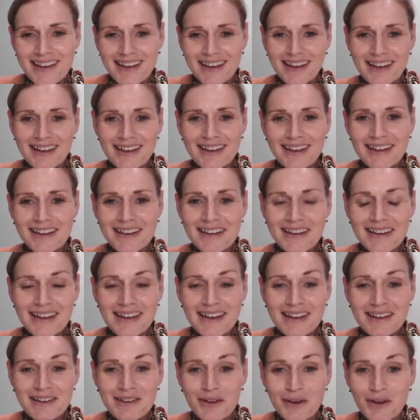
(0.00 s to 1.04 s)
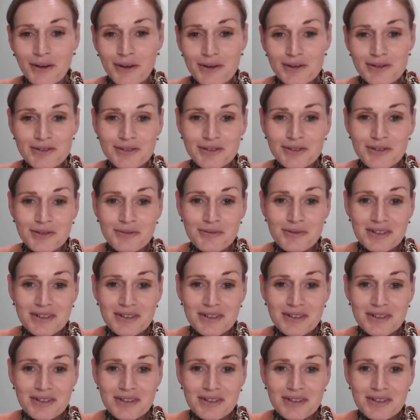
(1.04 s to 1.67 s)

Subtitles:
And also,